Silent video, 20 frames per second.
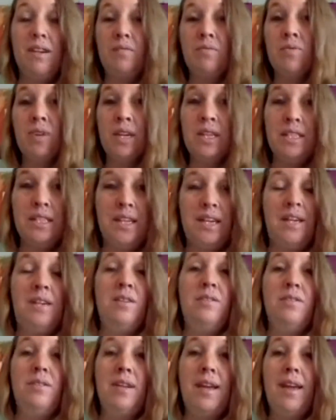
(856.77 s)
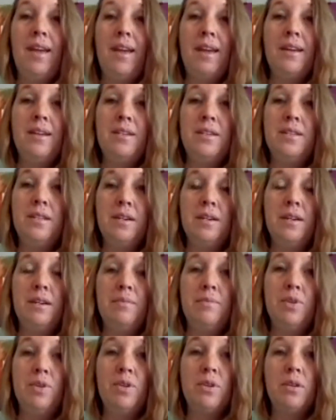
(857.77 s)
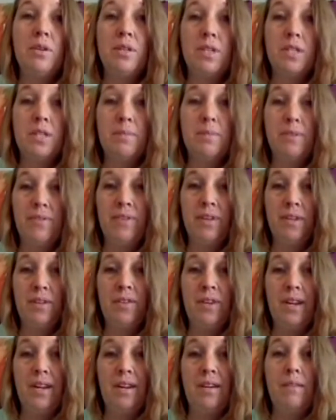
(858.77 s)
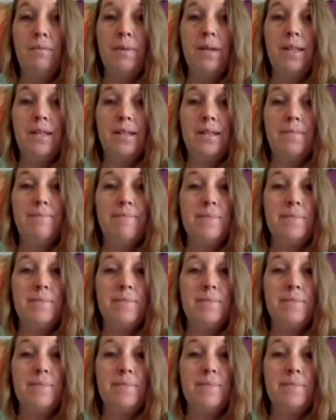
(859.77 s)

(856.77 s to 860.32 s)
run down, and you're going to just be feeling great all month.